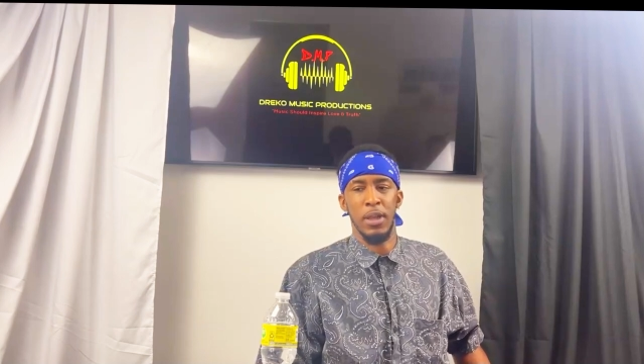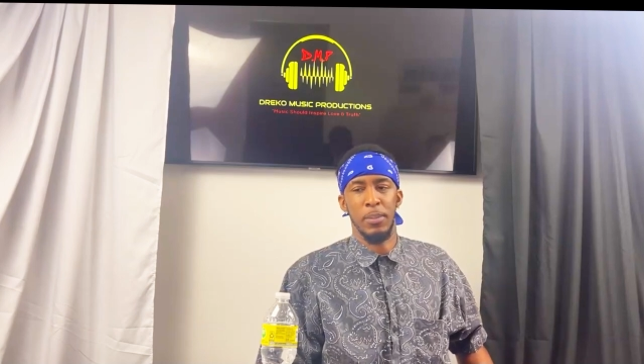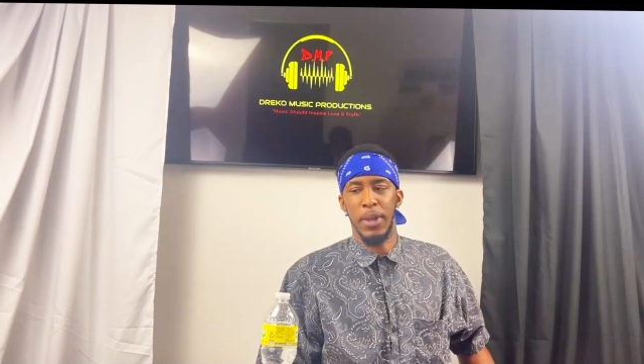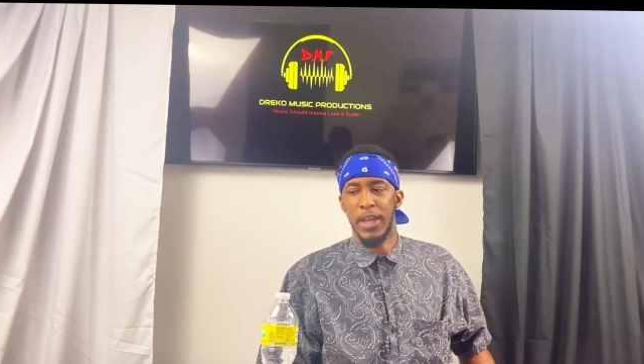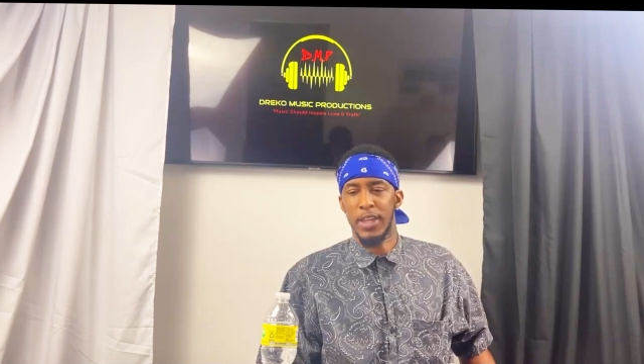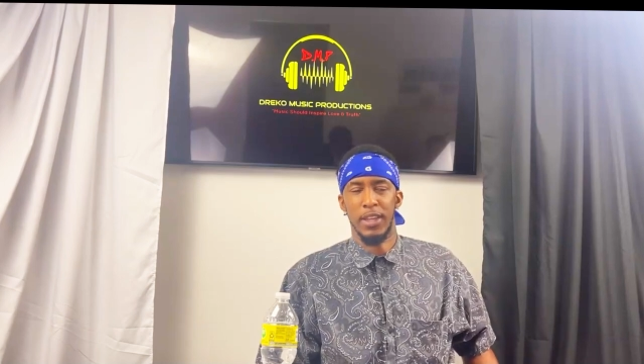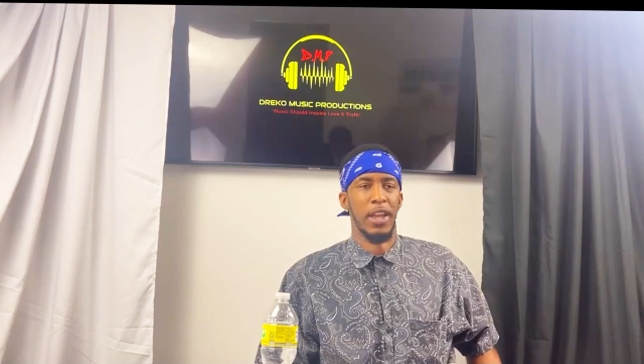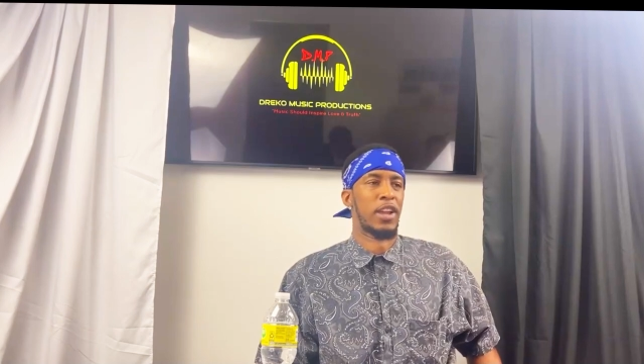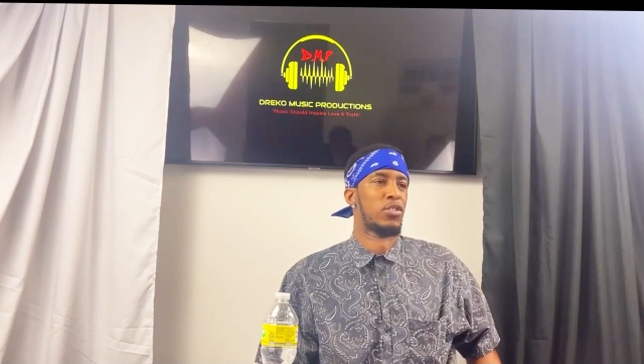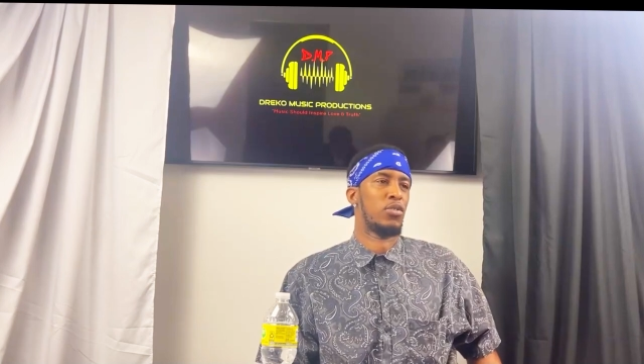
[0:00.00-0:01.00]
back in
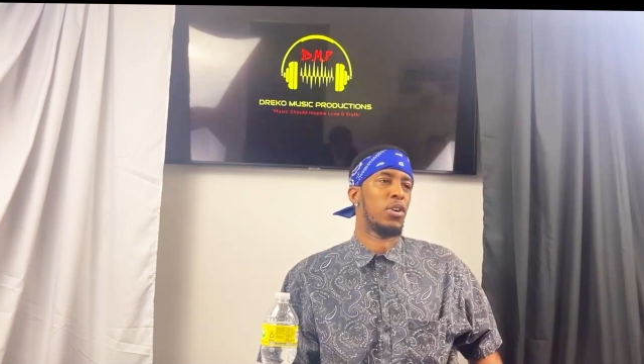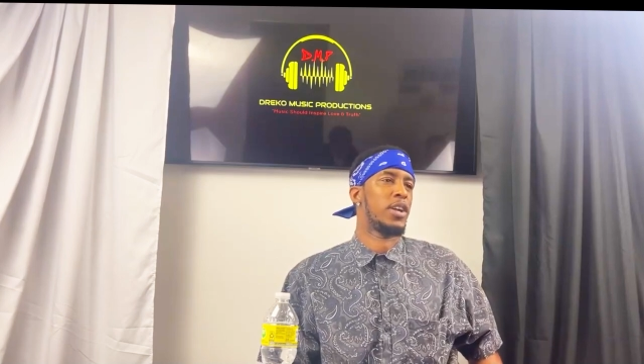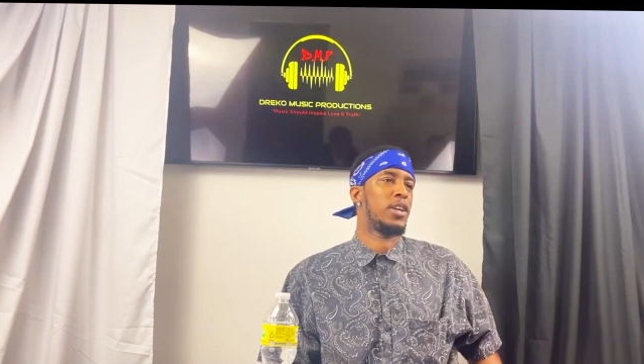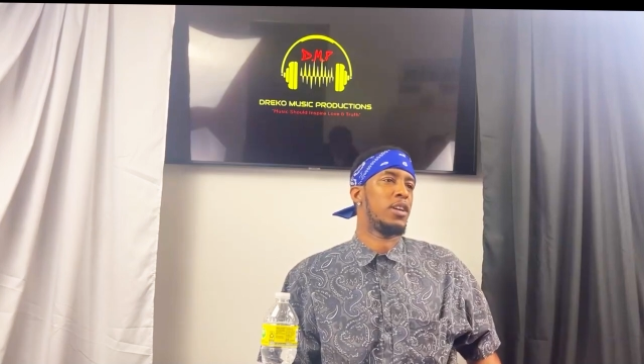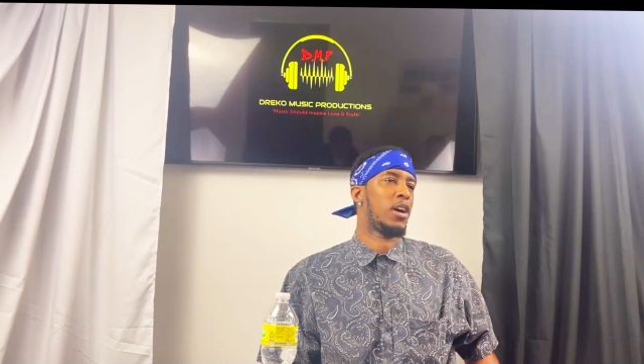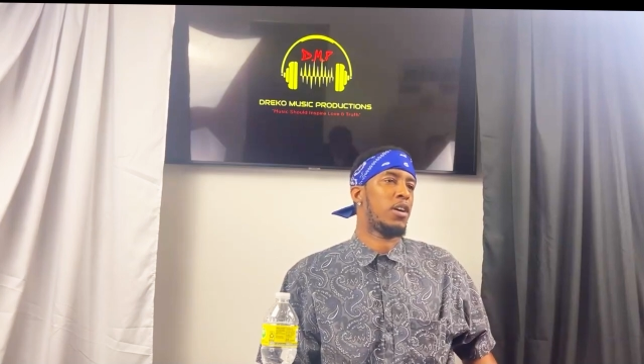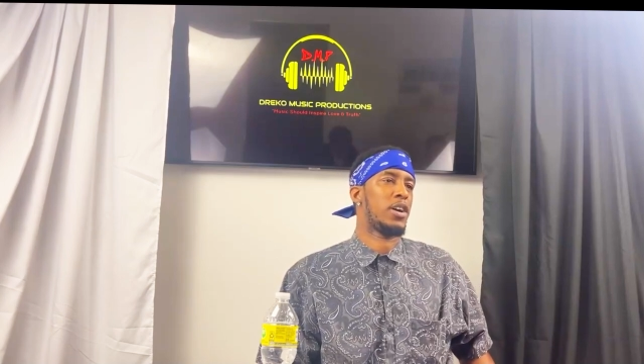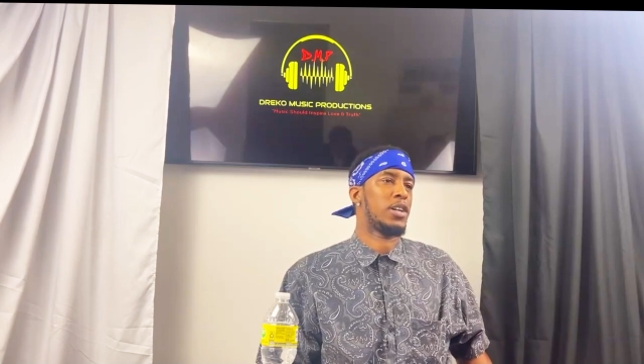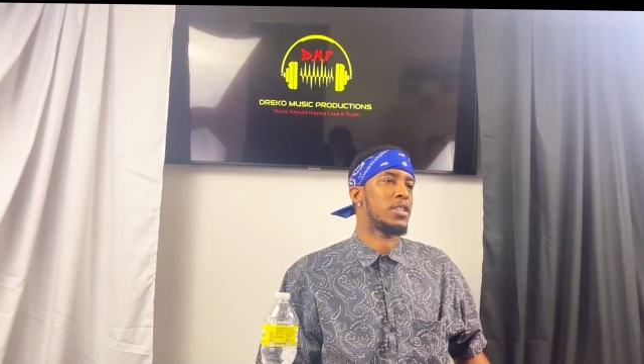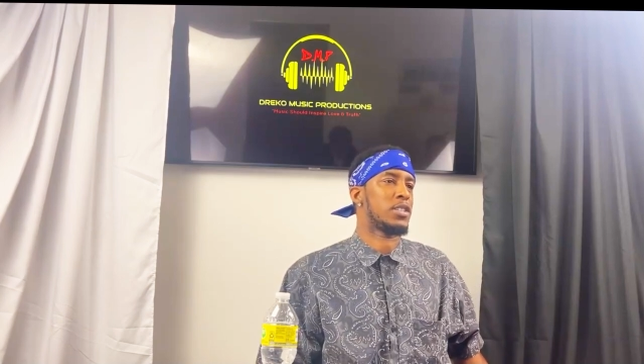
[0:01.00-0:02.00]
ninth grade, all
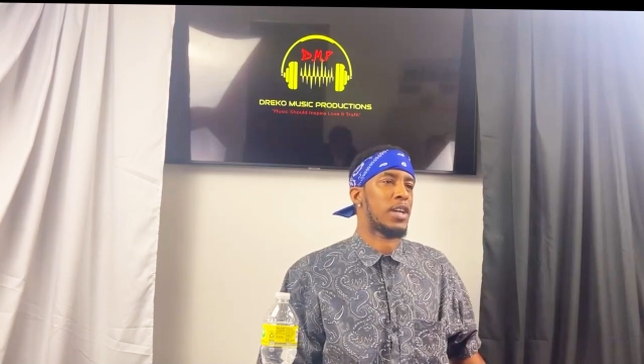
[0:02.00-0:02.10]
honestly.